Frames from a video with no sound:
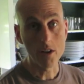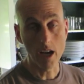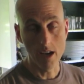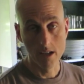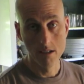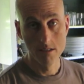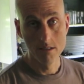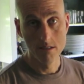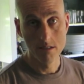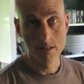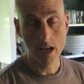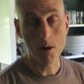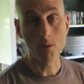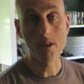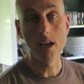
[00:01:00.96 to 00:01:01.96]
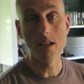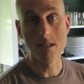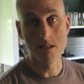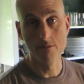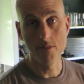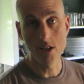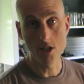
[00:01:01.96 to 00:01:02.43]
Okay, now we're cutting
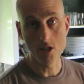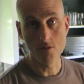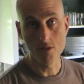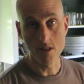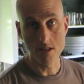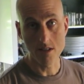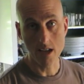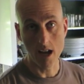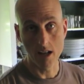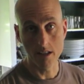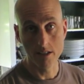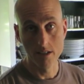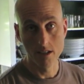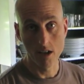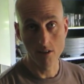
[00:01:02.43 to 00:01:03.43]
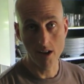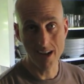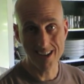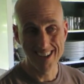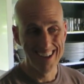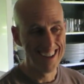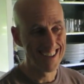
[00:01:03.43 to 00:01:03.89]
some veggies for this salad. All
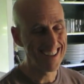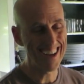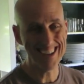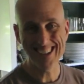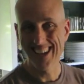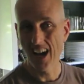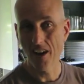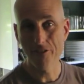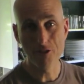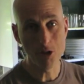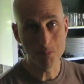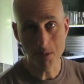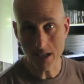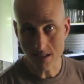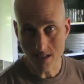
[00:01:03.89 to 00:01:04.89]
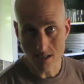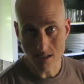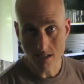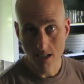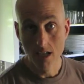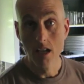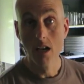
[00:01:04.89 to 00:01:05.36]
right, not a few
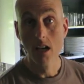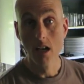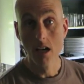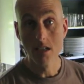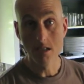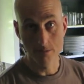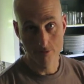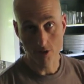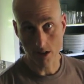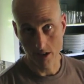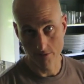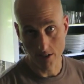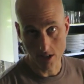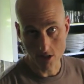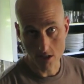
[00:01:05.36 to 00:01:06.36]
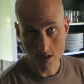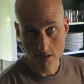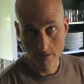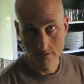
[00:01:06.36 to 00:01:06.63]
pieces, some frickin' veggies.